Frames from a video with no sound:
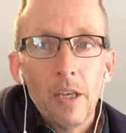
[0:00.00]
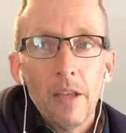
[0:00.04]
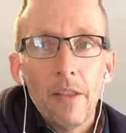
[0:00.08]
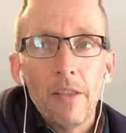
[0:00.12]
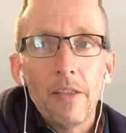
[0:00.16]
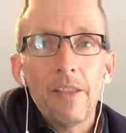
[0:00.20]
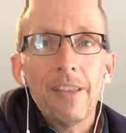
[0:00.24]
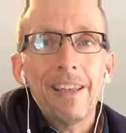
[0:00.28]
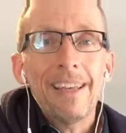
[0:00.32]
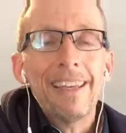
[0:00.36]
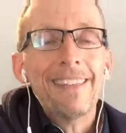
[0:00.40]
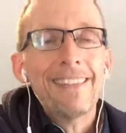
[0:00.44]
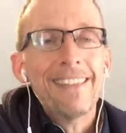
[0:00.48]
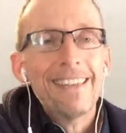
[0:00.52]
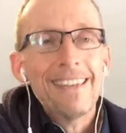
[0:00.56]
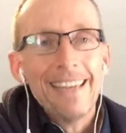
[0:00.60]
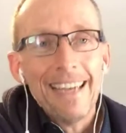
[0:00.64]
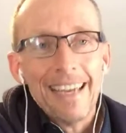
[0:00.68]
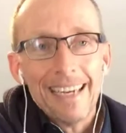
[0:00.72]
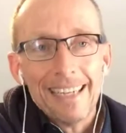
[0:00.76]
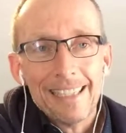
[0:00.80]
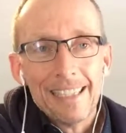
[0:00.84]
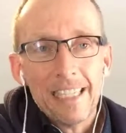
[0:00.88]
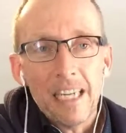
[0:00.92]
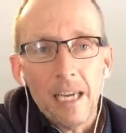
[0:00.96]
the
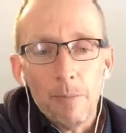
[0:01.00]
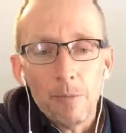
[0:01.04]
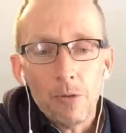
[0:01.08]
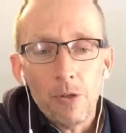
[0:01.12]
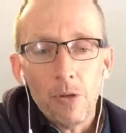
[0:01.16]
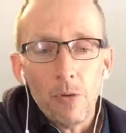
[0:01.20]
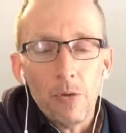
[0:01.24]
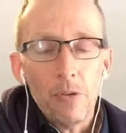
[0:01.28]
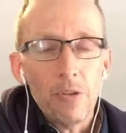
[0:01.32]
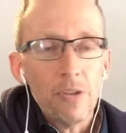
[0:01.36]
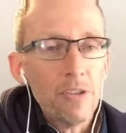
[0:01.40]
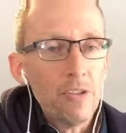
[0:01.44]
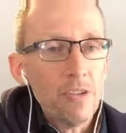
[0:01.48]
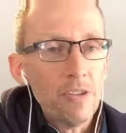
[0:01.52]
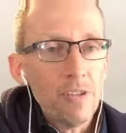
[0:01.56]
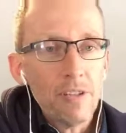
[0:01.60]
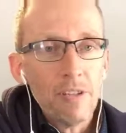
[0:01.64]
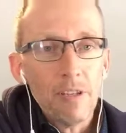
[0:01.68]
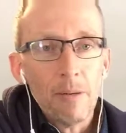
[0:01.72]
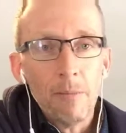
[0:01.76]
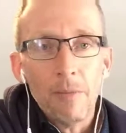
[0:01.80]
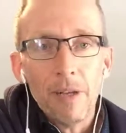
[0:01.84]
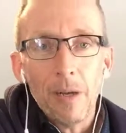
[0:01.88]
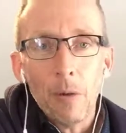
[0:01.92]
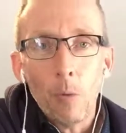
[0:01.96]
next step. So this is
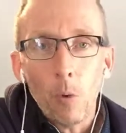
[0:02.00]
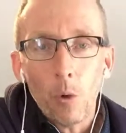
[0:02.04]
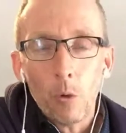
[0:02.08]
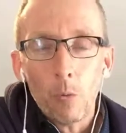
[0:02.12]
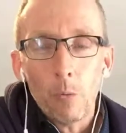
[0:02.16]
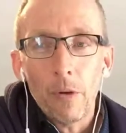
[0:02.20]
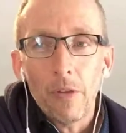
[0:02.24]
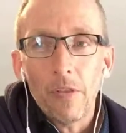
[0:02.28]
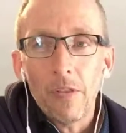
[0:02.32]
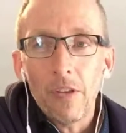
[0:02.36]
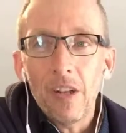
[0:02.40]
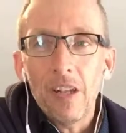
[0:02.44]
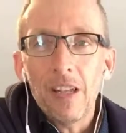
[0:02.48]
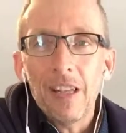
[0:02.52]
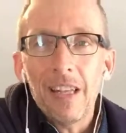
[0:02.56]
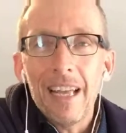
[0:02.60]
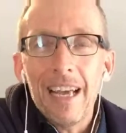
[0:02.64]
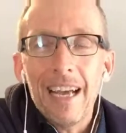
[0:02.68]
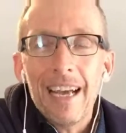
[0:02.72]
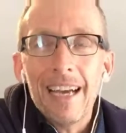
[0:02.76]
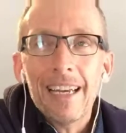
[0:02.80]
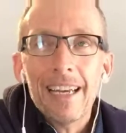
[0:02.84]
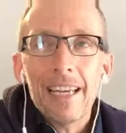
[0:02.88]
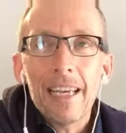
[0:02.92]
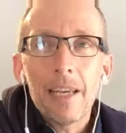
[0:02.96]
something I work with a
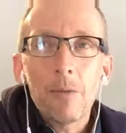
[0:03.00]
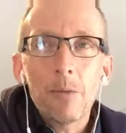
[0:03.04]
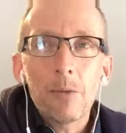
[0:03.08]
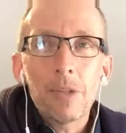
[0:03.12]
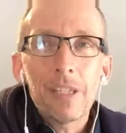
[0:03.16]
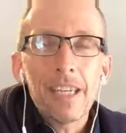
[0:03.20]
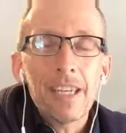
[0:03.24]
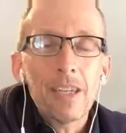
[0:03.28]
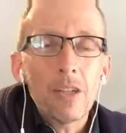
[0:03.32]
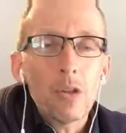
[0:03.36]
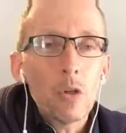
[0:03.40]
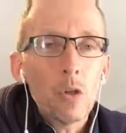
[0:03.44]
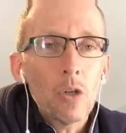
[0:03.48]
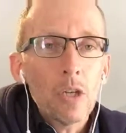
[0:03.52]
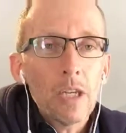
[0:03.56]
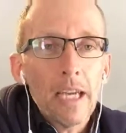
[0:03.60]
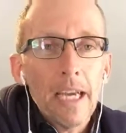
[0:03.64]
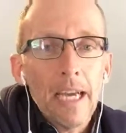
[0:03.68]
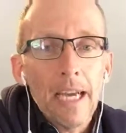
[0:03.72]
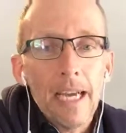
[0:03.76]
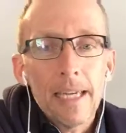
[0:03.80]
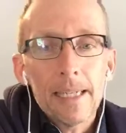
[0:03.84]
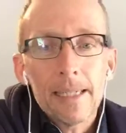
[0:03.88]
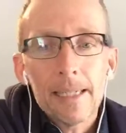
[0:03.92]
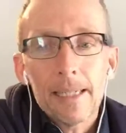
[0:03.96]
lot, and we take a look
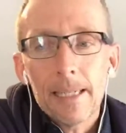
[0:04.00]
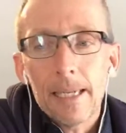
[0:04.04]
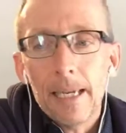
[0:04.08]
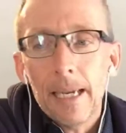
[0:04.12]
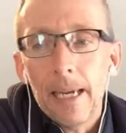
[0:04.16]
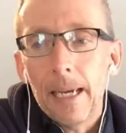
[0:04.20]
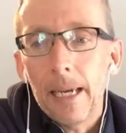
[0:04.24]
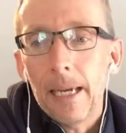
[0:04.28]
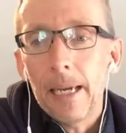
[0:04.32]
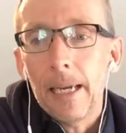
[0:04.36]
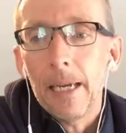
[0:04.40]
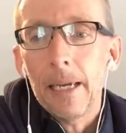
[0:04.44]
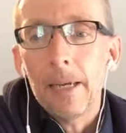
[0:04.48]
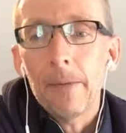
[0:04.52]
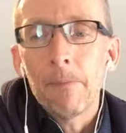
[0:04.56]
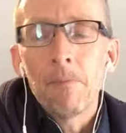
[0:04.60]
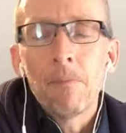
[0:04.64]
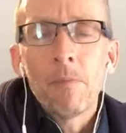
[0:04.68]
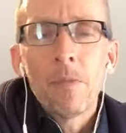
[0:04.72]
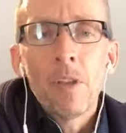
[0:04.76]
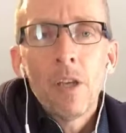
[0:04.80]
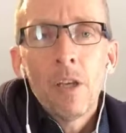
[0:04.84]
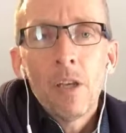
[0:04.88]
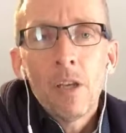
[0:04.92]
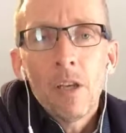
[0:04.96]
at a
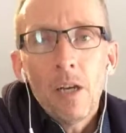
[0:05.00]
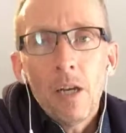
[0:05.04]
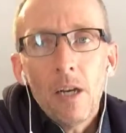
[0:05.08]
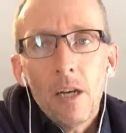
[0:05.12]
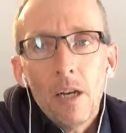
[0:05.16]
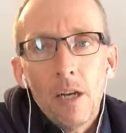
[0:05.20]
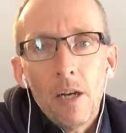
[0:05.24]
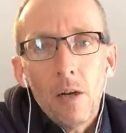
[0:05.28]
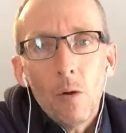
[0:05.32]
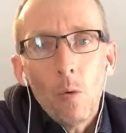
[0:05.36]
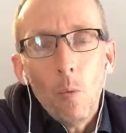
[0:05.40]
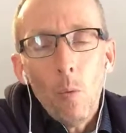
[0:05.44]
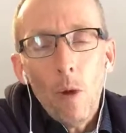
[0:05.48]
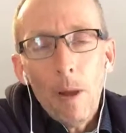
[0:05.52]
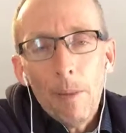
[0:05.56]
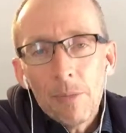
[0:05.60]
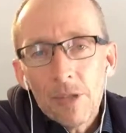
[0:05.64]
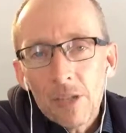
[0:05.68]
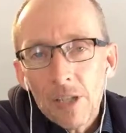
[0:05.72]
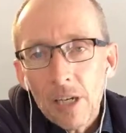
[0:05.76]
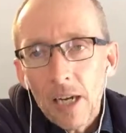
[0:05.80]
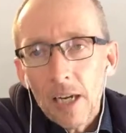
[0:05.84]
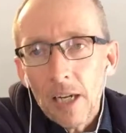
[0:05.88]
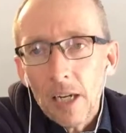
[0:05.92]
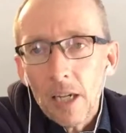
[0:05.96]

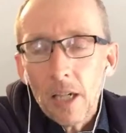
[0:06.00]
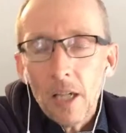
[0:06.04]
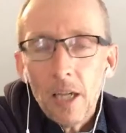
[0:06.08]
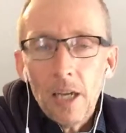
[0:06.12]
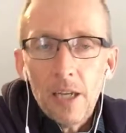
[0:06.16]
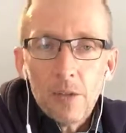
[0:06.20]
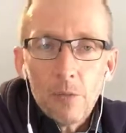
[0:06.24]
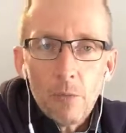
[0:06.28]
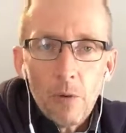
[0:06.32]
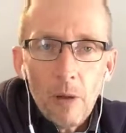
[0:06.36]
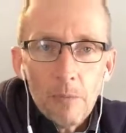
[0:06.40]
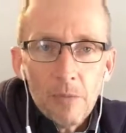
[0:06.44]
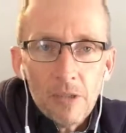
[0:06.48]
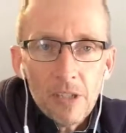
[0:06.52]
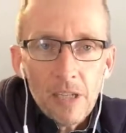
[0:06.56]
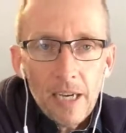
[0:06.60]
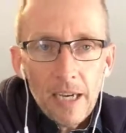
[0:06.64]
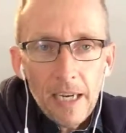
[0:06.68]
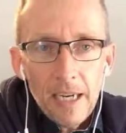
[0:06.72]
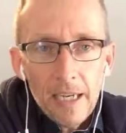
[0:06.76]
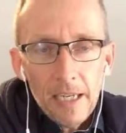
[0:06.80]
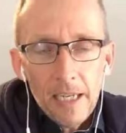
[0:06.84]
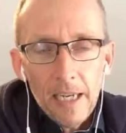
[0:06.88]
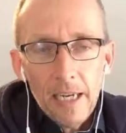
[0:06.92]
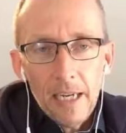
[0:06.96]
website, a client's
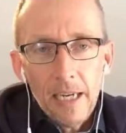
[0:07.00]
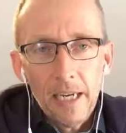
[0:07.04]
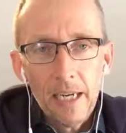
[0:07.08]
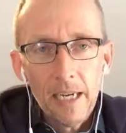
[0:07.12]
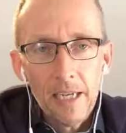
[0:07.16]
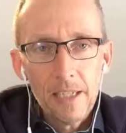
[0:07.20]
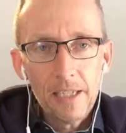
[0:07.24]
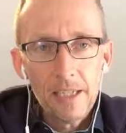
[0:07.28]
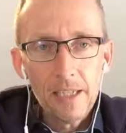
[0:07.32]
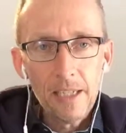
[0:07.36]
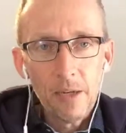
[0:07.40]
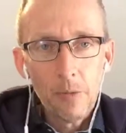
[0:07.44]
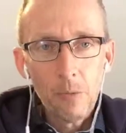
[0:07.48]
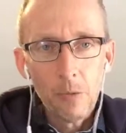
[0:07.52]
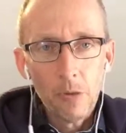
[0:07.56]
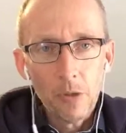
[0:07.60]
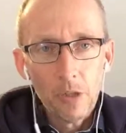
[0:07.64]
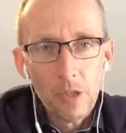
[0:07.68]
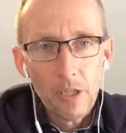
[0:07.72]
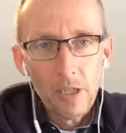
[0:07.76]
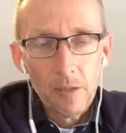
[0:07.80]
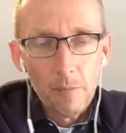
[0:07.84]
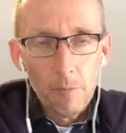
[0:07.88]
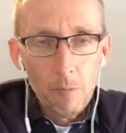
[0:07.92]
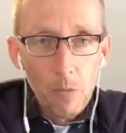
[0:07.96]
website, and we
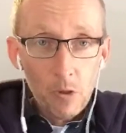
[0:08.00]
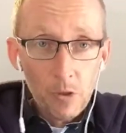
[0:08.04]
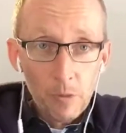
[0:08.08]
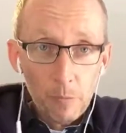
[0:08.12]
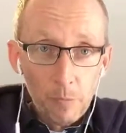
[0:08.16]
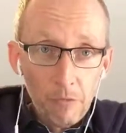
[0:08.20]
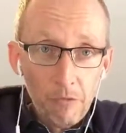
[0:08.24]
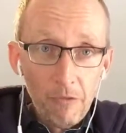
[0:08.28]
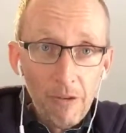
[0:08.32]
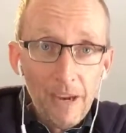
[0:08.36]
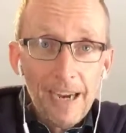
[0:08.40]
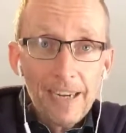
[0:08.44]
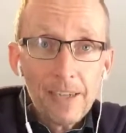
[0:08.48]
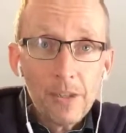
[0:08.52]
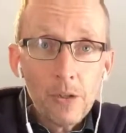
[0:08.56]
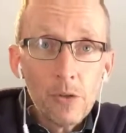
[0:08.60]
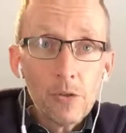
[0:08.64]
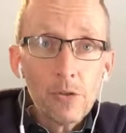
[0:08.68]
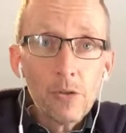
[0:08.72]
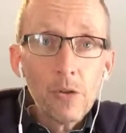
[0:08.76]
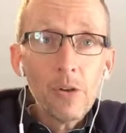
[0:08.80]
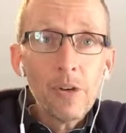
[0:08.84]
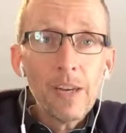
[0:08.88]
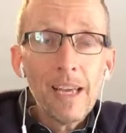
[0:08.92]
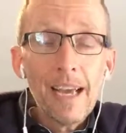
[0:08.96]
look at multiple
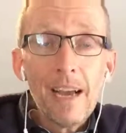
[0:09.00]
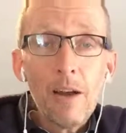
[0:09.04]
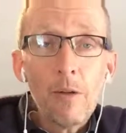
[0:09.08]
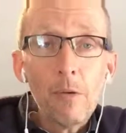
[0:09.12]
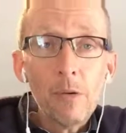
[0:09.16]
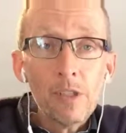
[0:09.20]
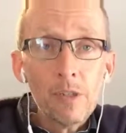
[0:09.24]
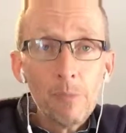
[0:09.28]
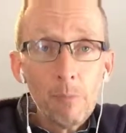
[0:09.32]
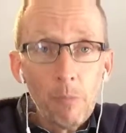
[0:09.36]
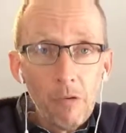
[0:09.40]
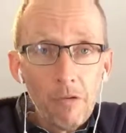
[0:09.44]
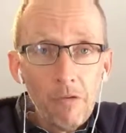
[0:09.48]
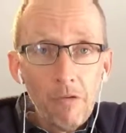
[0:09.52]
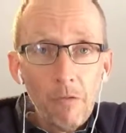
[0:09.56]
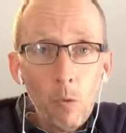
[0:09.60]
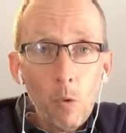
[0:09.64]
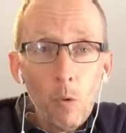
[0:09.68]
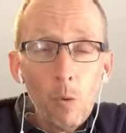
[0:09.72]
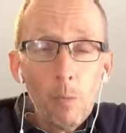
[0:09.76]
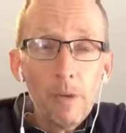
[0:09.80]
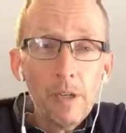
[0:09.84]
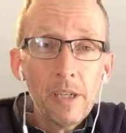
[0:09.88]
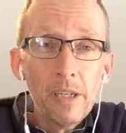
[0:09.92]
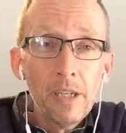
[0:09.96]
factors on how it's
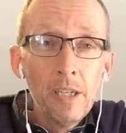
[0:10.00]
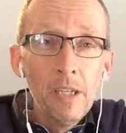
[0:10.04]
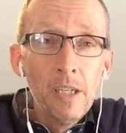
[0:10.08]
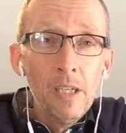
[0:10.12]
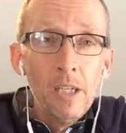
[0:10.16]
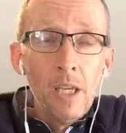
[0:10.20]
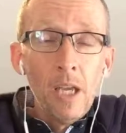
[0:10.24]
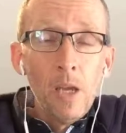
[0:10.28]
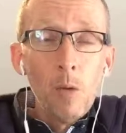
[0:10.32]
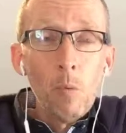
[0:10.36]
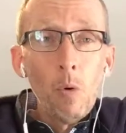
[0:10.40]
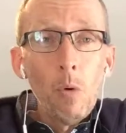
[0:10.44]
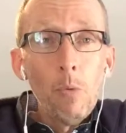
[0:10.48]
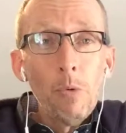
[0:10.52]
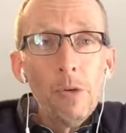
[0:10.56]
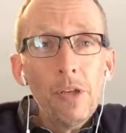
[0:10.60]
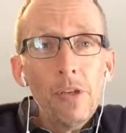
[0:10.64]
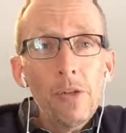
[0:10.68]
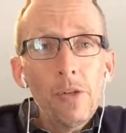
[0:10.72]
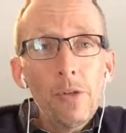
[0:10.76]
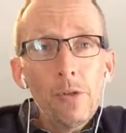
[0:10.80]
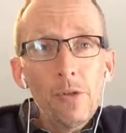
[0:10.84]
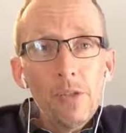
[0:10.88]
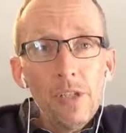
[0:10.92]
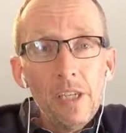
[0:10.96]
performing and what we
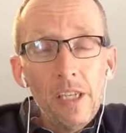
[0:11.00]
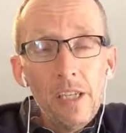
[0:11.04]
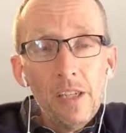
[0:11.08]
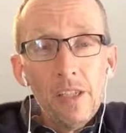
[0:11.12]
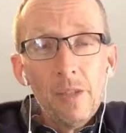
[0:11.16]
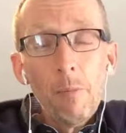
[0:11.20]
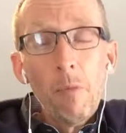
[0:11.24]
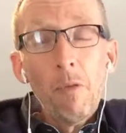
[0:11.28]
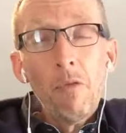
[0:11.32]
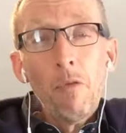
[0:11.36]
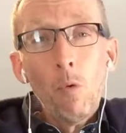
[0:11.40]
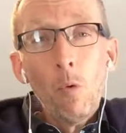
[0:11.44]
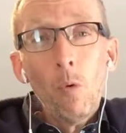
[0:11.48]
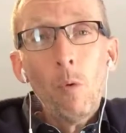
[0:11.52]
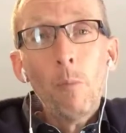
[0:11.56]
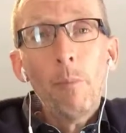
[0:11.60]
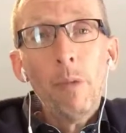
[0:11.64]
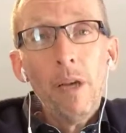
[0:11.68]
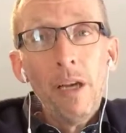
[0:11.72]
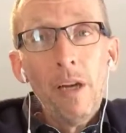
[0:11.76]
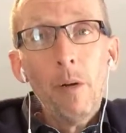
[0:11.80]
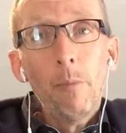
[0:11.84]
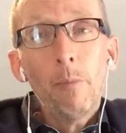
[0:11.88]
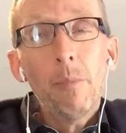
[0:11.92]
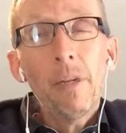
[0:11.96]
can do to get it to perform
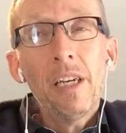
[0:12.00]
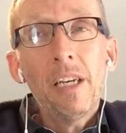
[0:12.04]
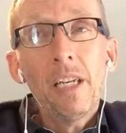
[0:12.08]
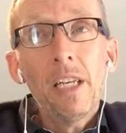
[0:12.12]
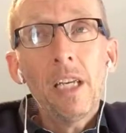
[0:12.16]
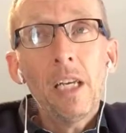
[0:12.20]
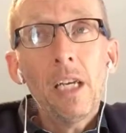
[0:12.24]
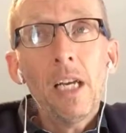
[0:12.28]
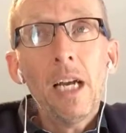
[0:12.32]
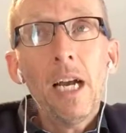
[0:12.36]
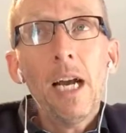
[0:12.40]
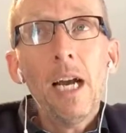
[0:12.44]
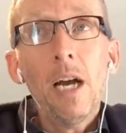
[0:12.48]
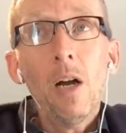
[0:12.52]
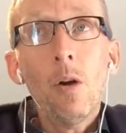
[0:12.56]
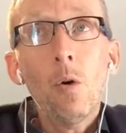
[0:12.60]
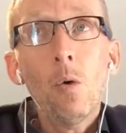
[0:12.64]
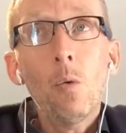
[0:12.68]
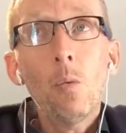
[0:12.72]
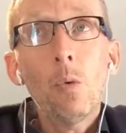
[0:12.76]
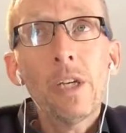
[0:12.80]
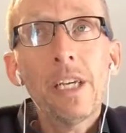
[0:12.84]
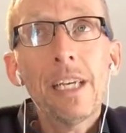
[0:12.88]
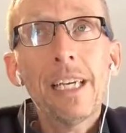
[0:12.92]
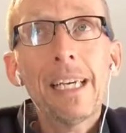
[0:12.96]
better, meaning how
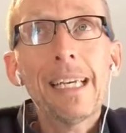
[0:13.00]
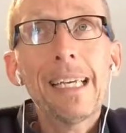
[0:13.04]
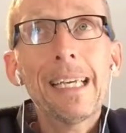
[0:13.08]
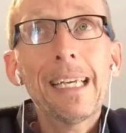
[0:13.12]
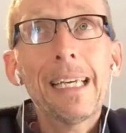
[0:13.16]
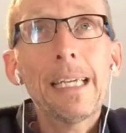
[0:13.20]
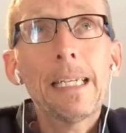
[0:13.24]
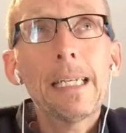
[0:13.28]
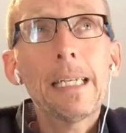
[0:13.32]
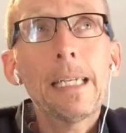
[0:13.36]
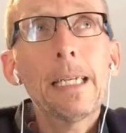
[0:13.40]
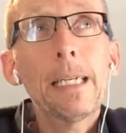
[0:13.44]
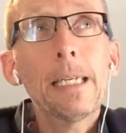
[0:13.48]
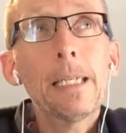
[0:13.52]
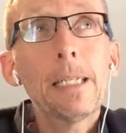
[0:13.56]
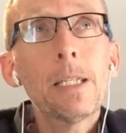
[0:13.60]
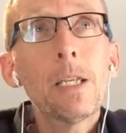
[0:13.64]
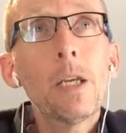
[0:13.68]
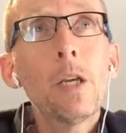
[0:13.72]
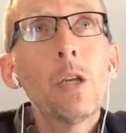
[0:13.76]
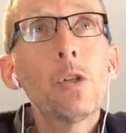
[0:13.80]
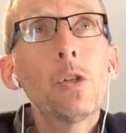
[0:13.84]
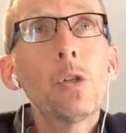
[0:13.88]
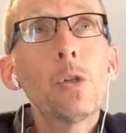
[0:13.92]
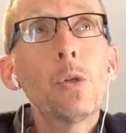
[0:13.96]
we can get
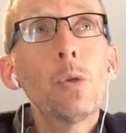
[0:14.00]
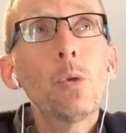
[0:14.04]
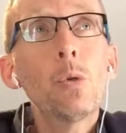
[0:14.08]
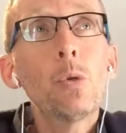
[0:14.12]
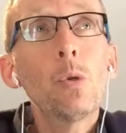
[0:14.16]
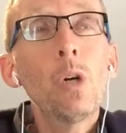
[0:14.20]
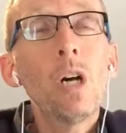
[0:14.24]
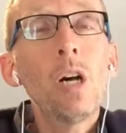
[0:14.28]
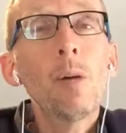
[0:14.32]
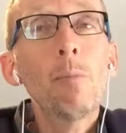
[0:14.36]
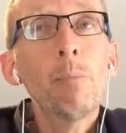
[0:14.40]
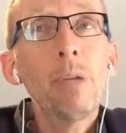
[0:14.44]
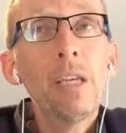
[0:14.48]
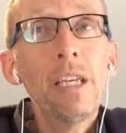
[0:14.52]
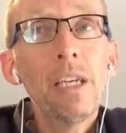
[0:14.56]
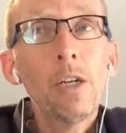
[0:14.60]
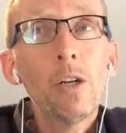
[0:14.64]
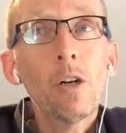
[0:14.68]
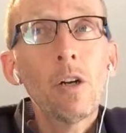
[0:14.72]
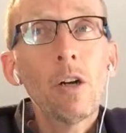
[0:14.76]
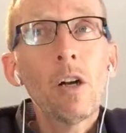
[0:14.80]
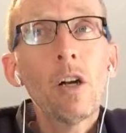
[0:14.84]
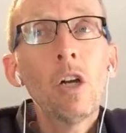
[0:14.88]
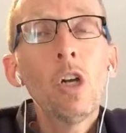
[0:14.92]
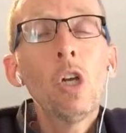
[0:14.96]
it to
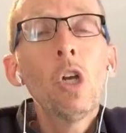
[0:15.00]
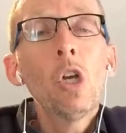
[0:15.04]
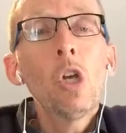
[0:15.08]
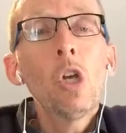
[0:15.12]
appear